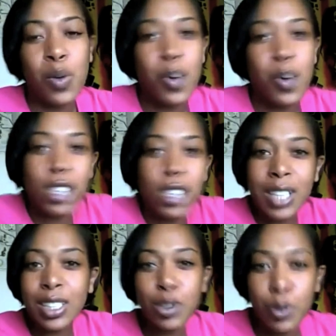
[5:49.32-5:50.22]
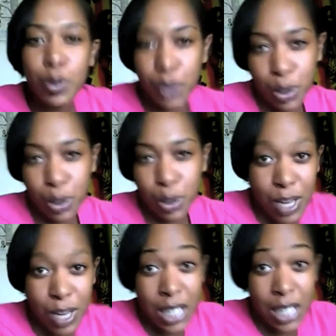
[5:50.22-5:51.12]
what does it do for
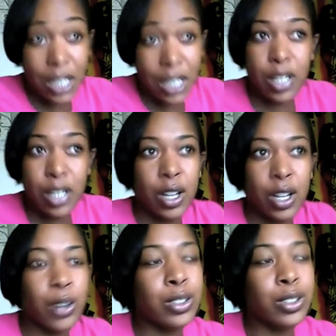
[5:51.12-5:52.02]
you, really? You know?